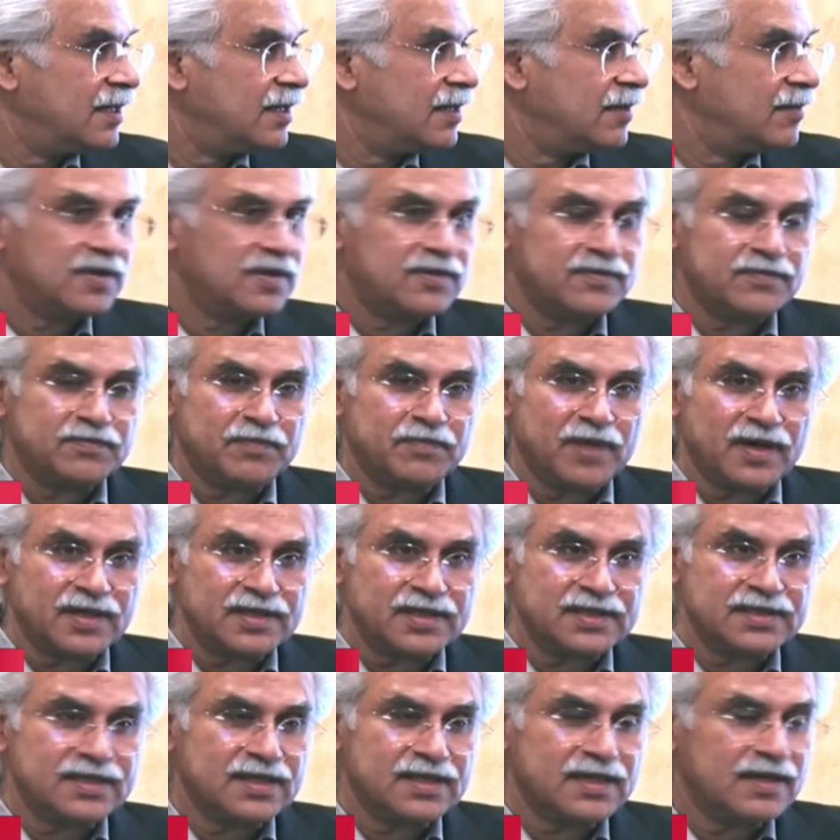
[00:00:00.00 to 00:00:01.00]
But
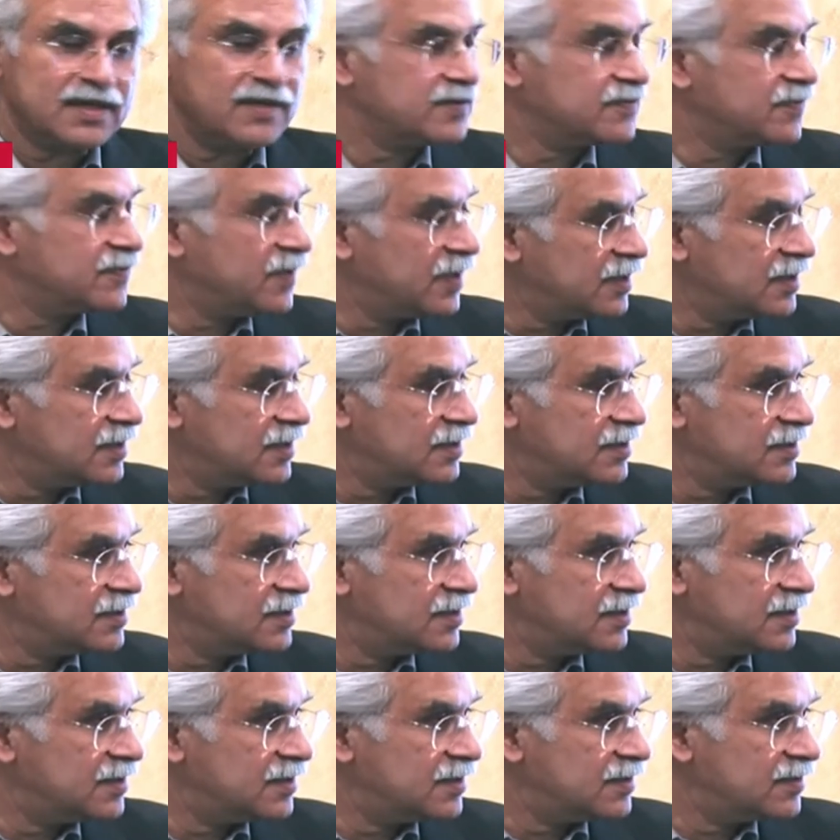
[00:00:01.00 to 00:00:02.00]
Pakistan was one
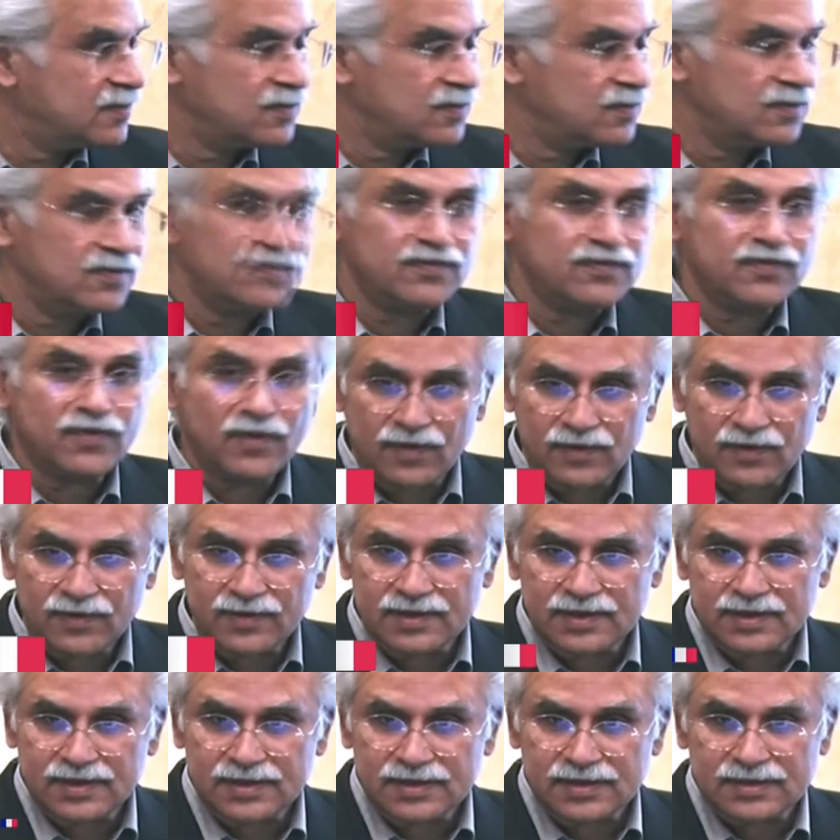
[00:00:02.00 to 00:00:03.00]
country who
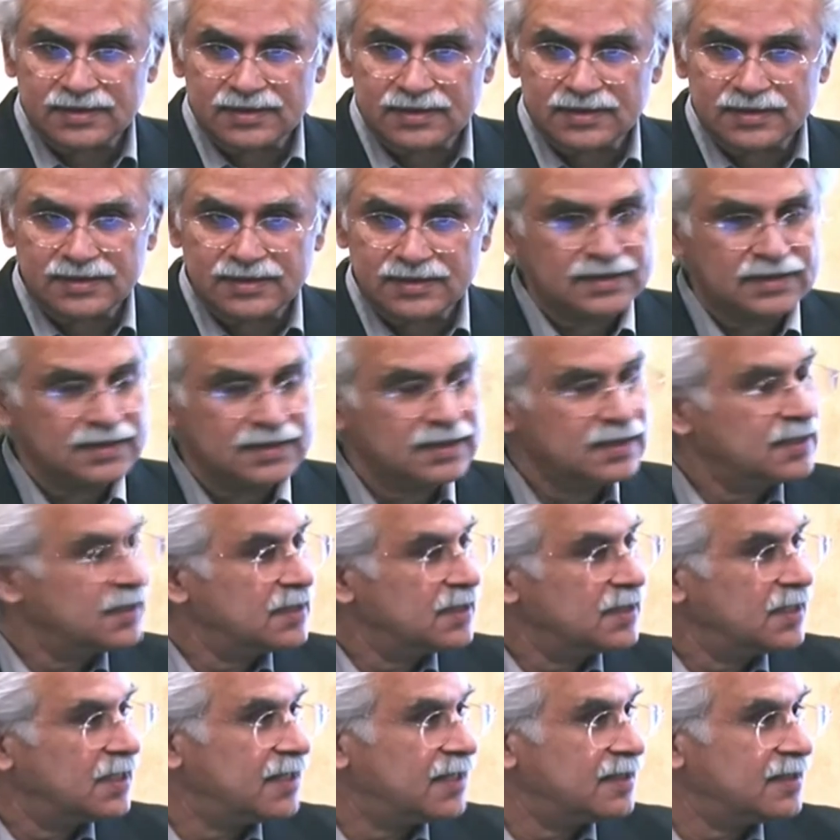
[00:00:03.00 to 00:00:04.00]
followed it,
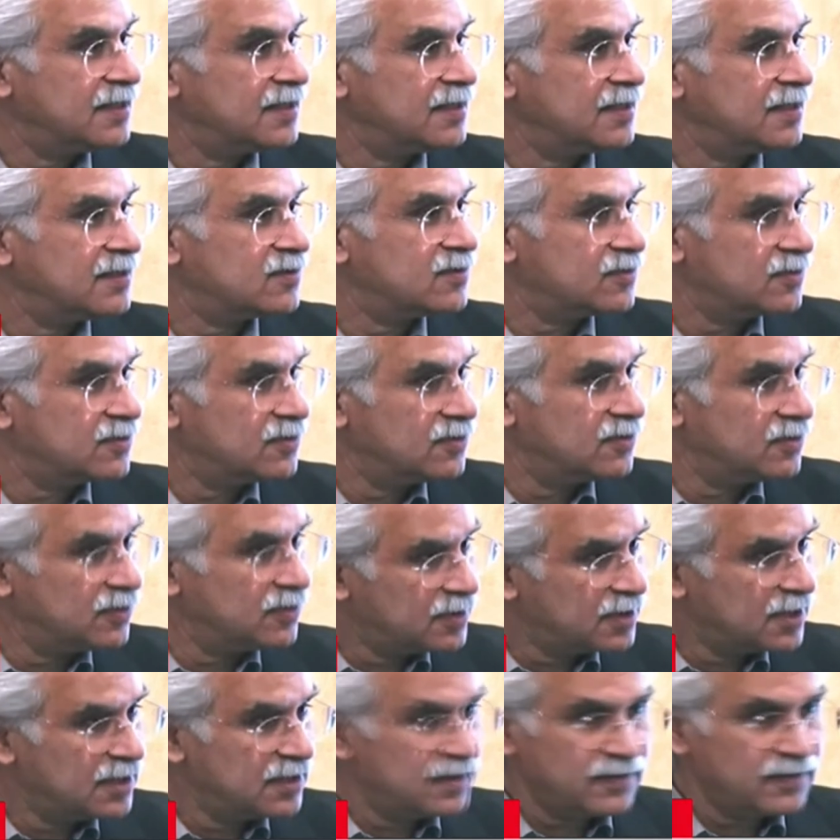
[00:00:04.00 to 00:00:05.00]
and they took
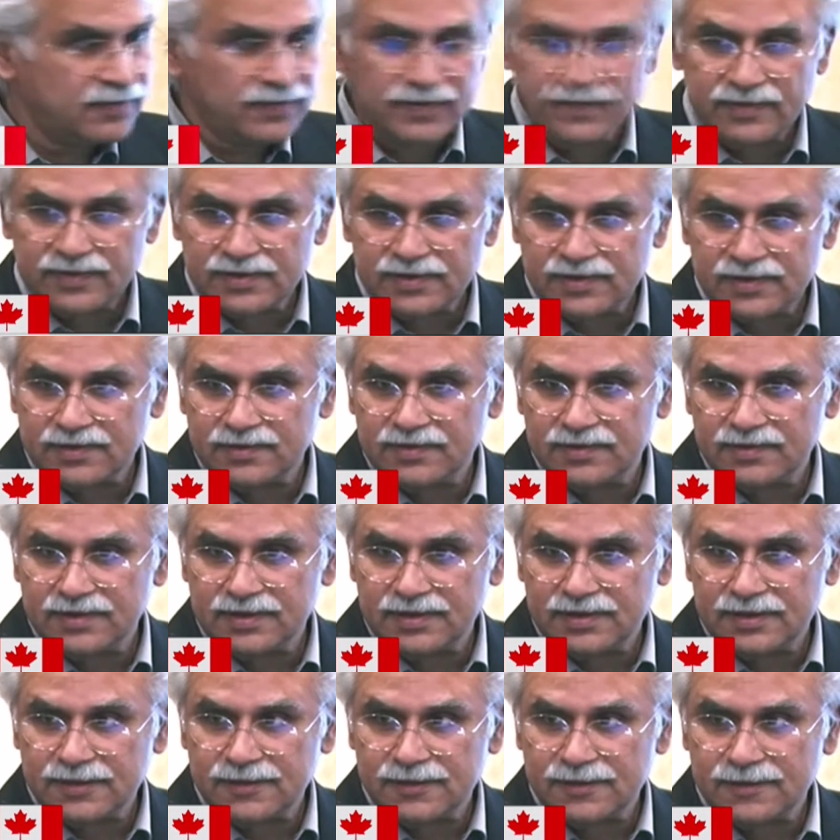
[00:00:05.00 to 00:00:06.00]
good care of our
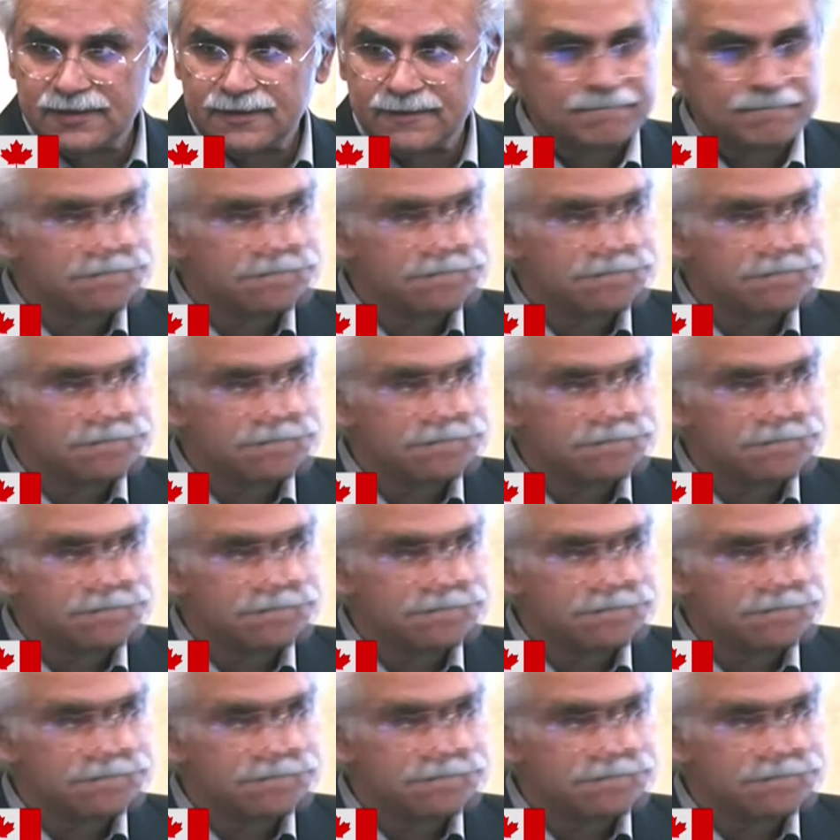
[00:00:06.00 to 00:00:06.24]
students.